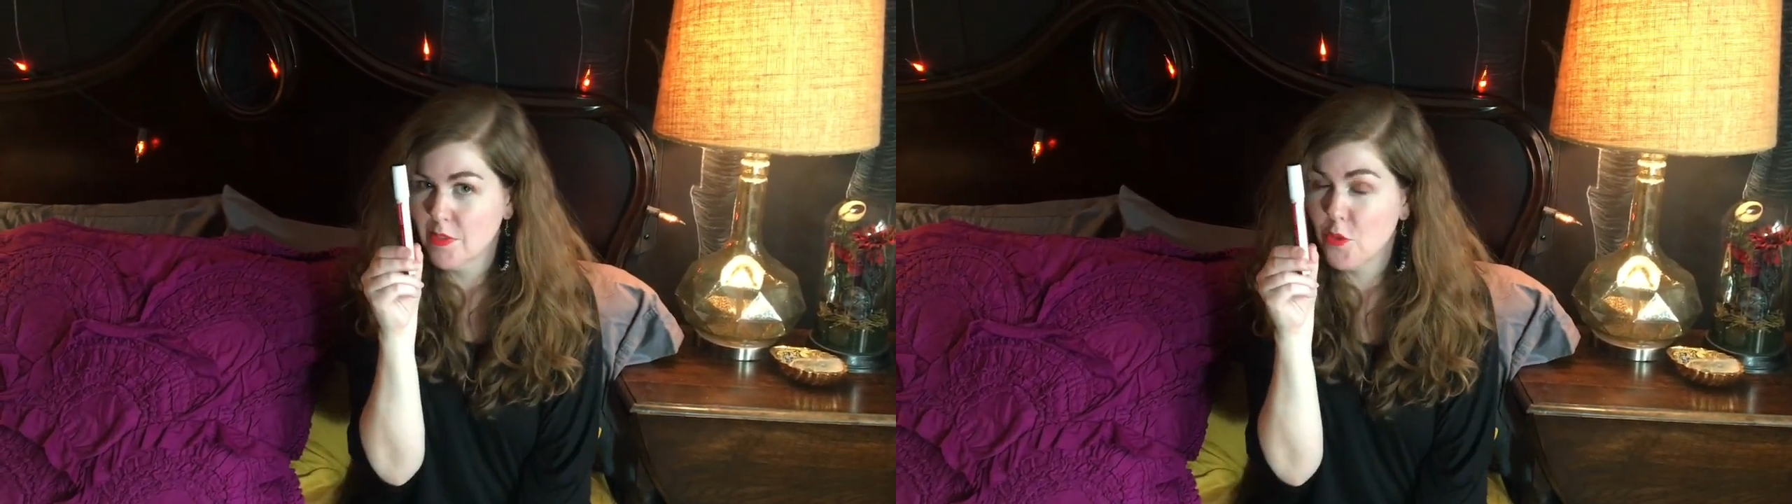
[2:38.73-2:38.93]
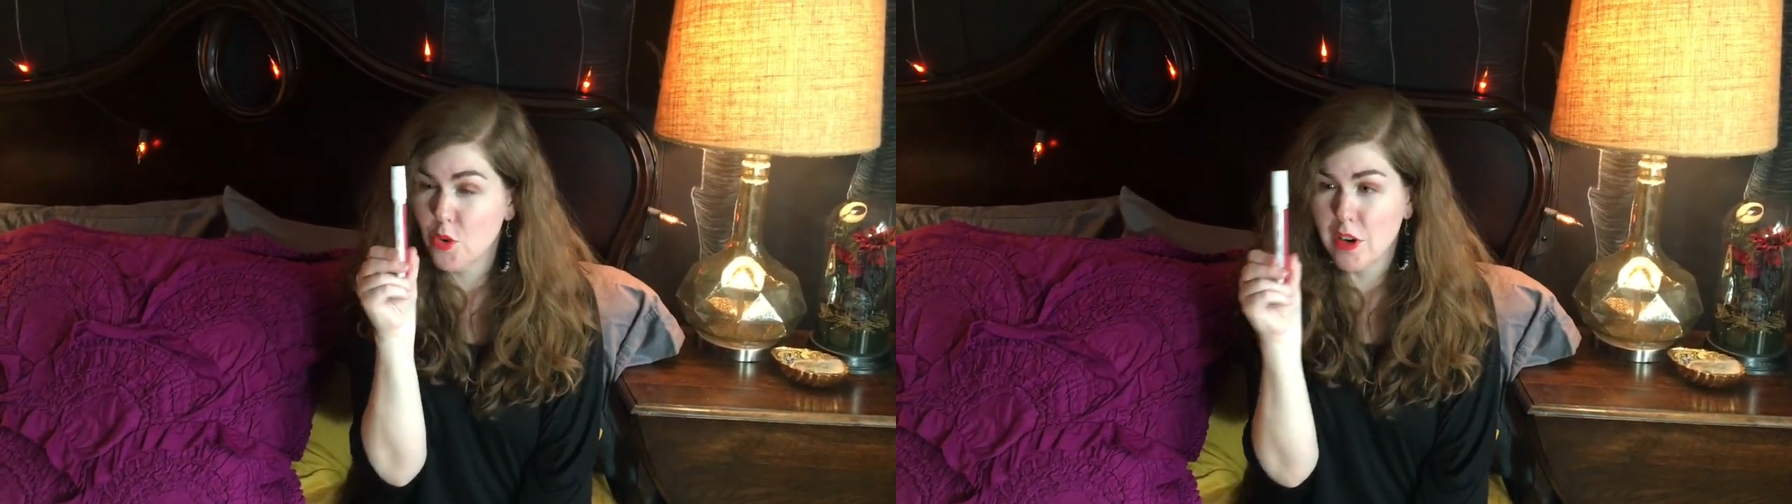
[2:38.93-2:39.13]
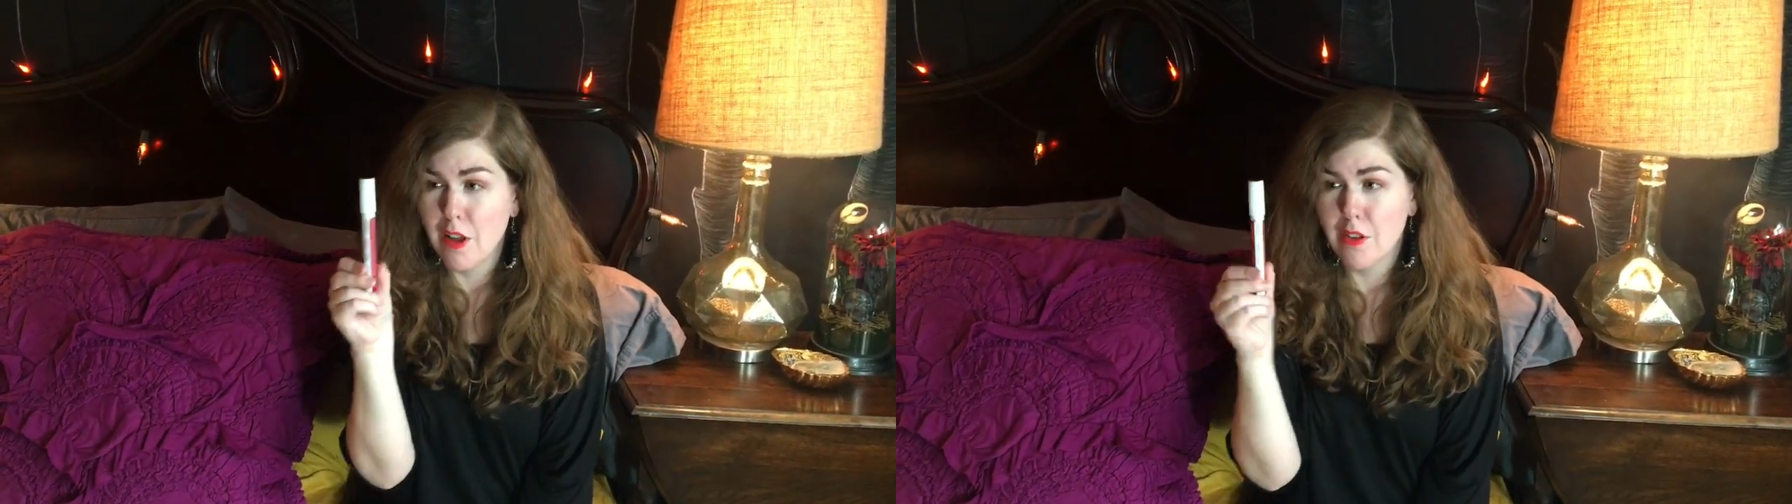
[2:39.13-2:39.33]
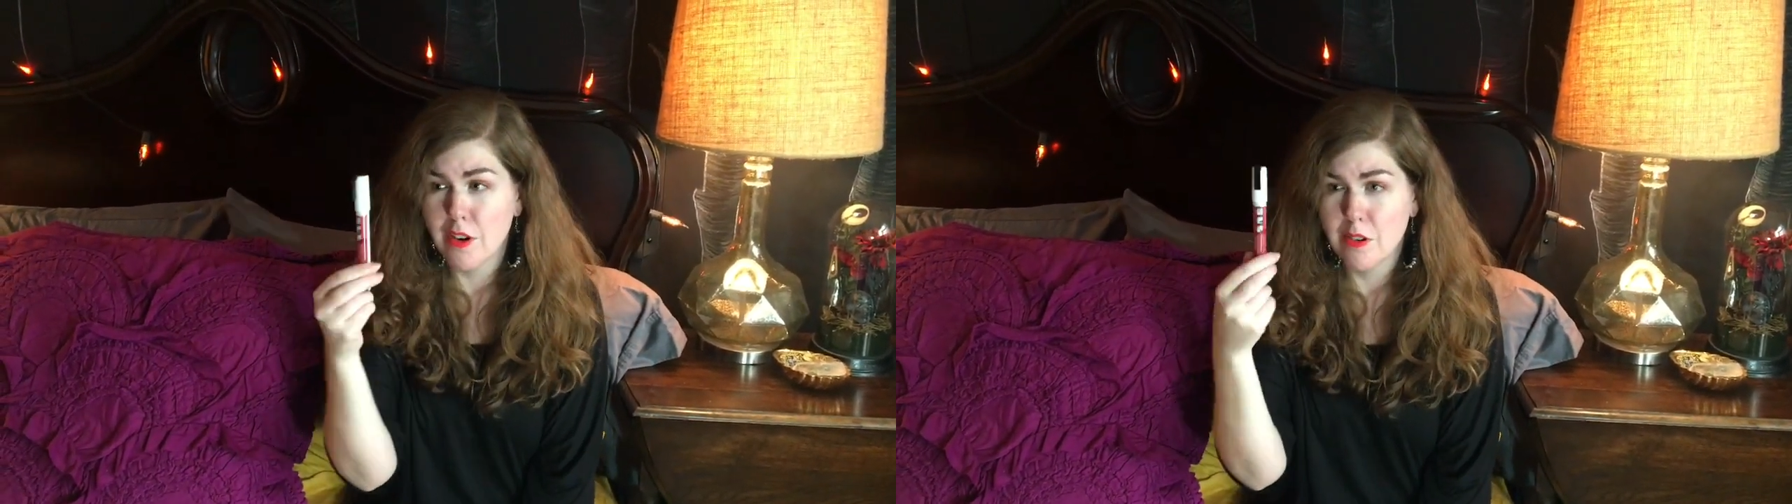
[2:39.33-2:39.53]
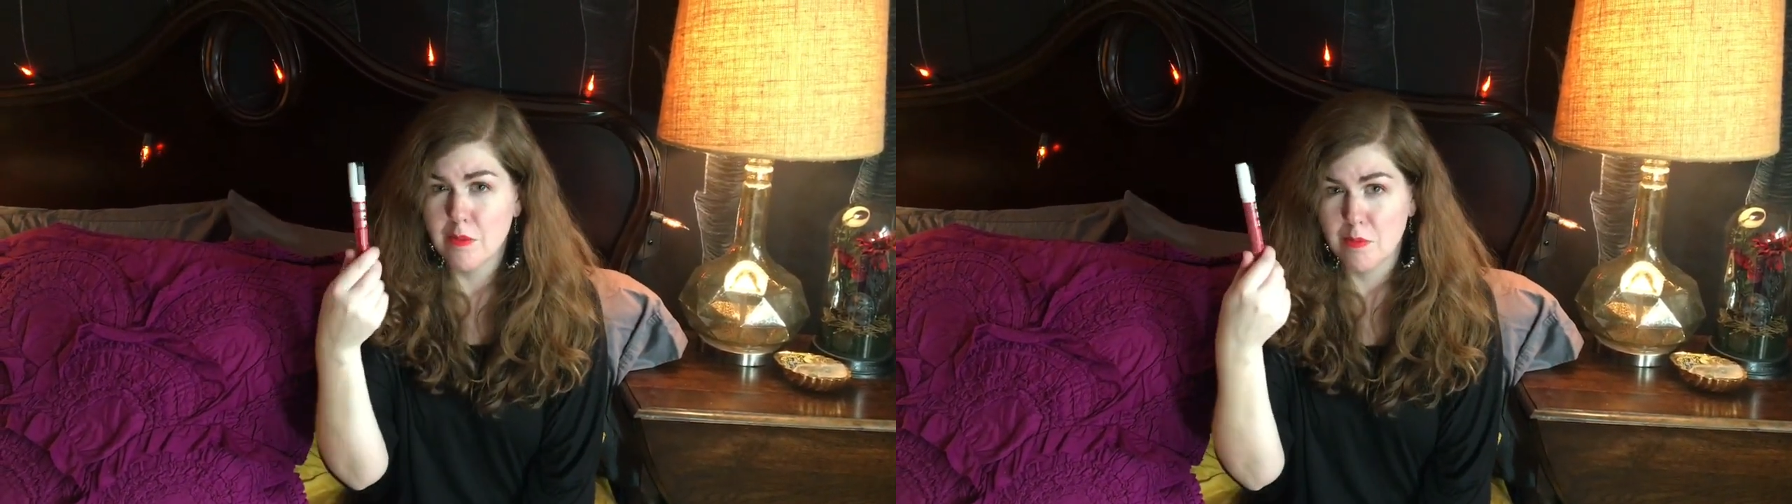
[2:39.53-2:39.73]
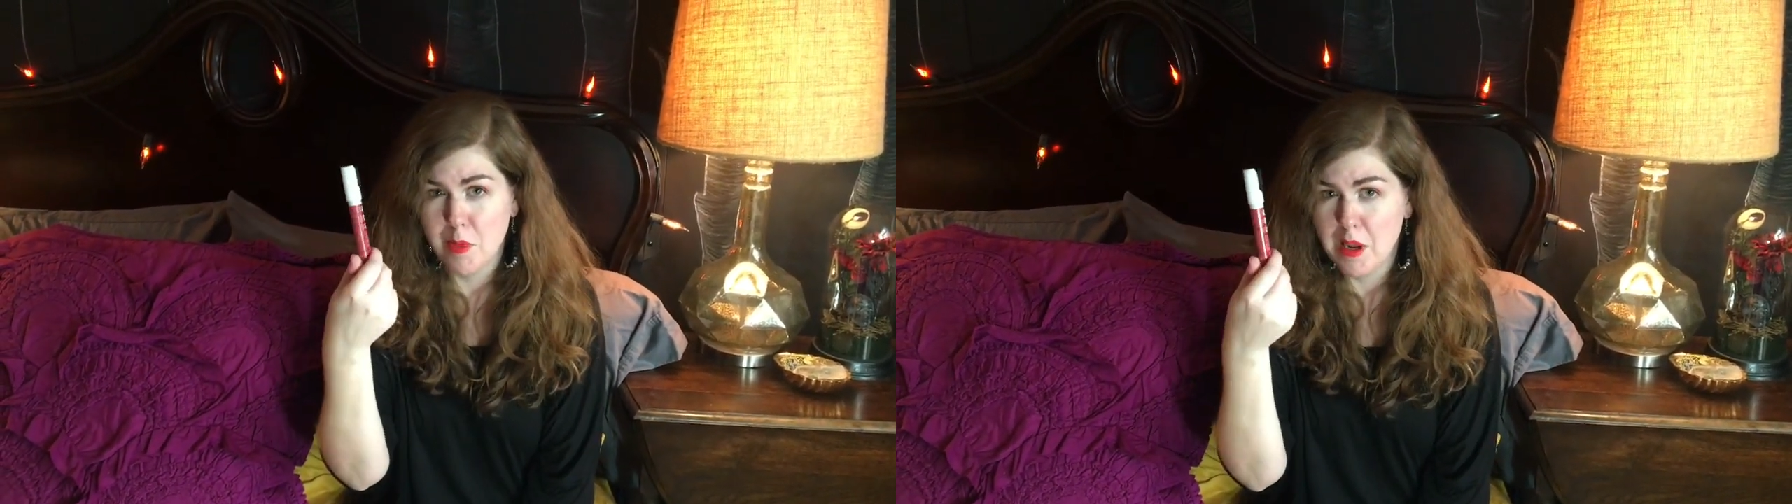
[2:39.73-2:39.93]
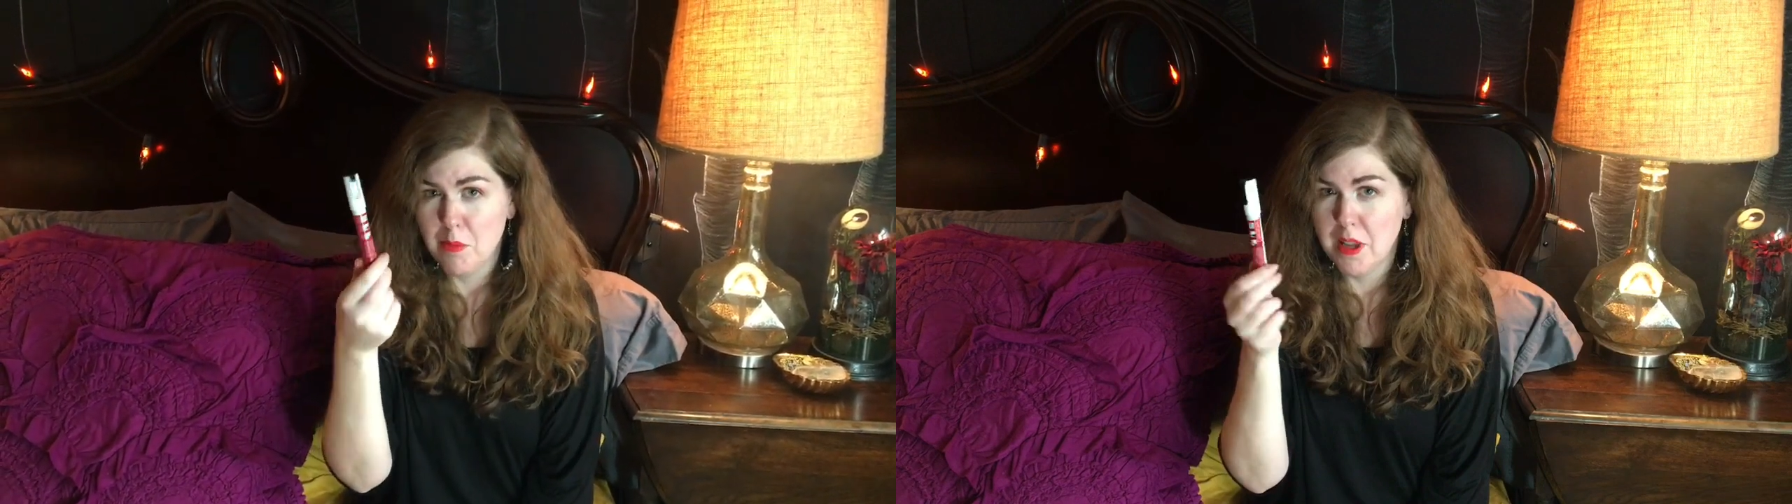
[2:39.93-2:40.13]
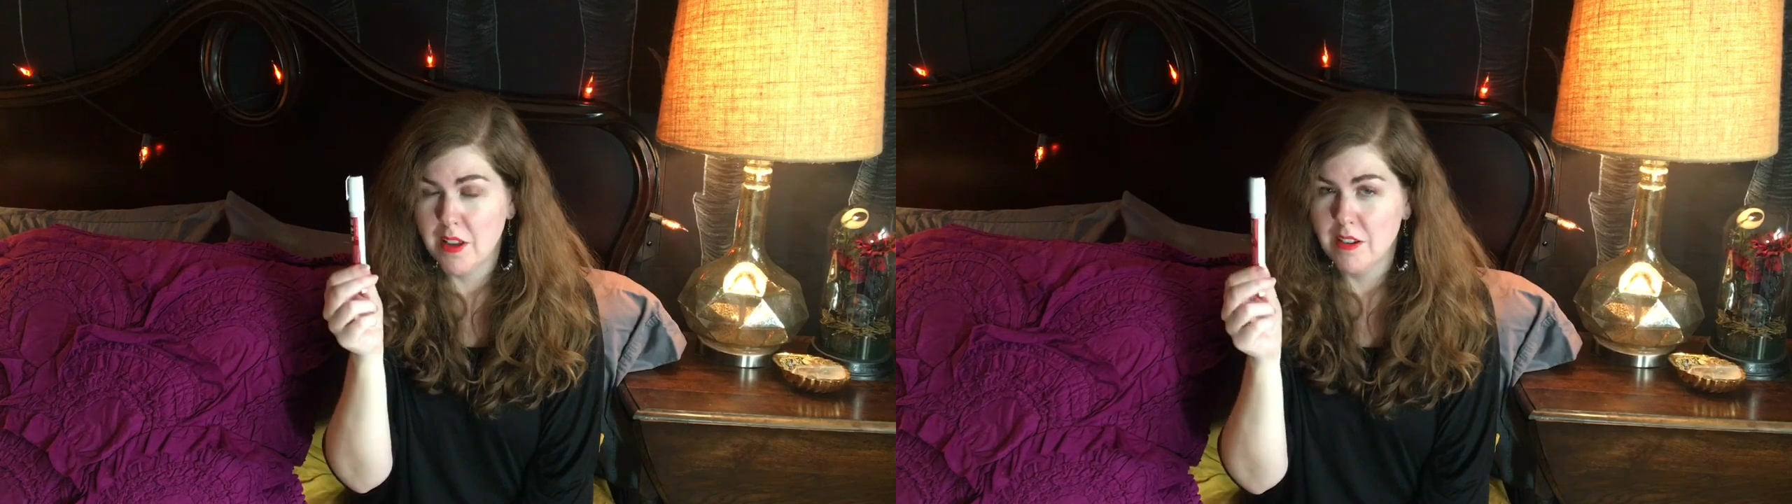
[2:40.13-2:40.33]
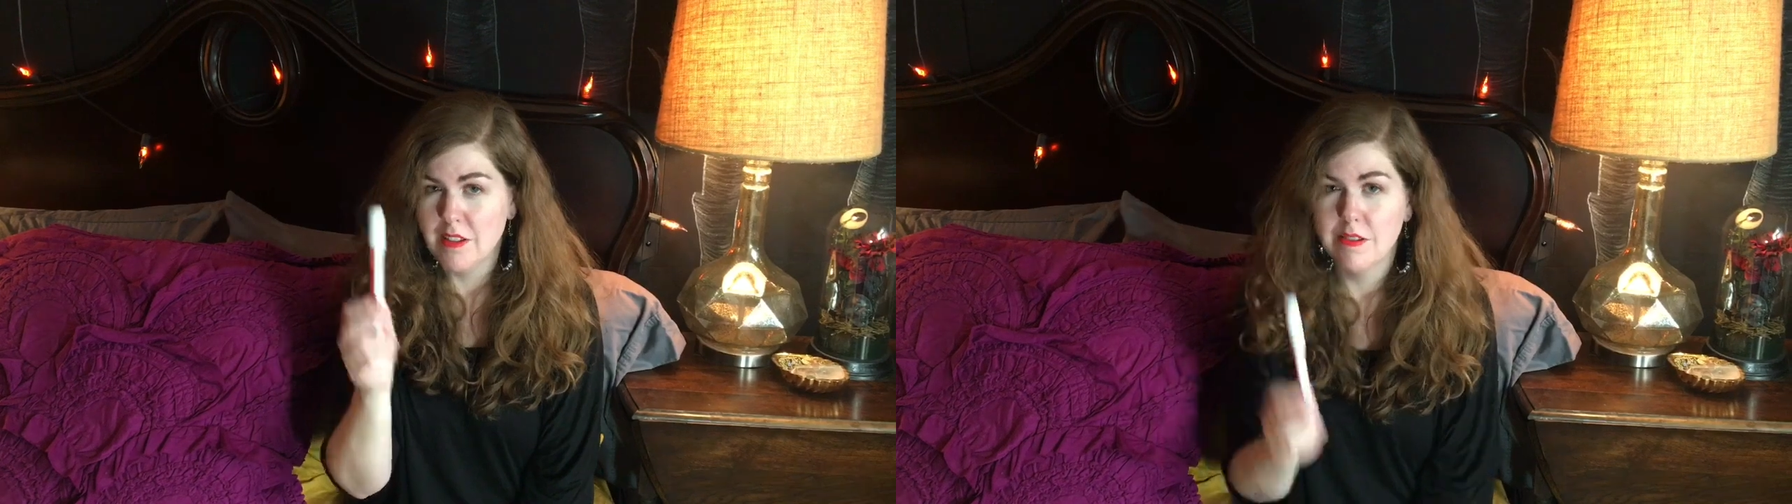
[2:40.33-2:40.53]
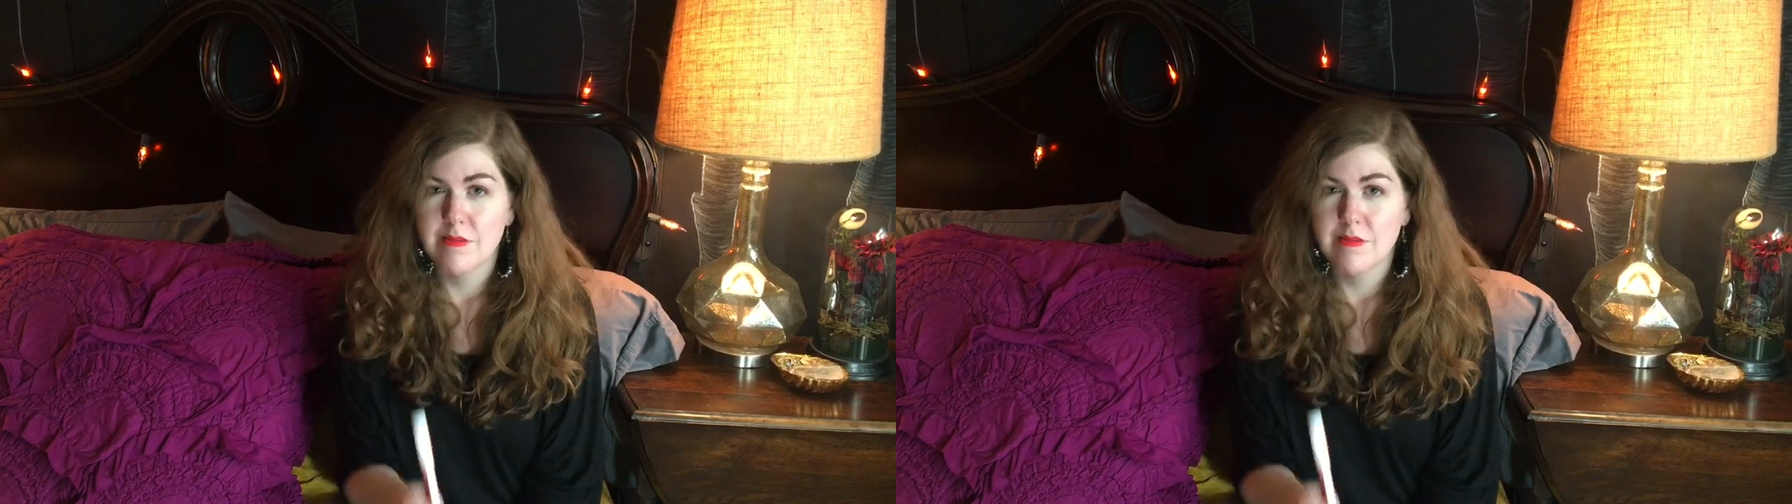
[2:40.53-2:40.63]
$4 paint pen,